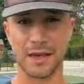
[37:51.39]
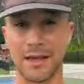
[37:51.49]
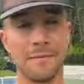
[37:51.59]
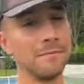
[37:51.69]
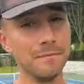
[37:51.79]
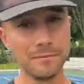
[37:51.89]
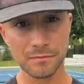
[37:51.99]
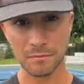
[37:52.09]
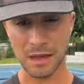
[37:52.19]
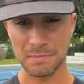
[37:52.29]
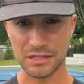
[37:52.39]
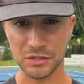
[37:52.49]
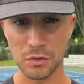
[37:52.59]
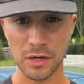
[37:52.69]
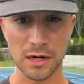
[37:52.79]
um, might be
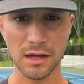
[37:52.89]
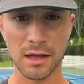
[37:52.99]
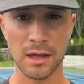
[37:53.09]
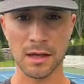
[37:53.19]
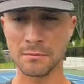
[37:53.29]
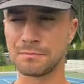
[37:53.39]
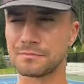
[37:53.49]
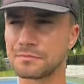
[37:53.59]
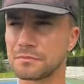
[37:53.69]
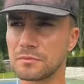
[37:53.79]
sooner. Um,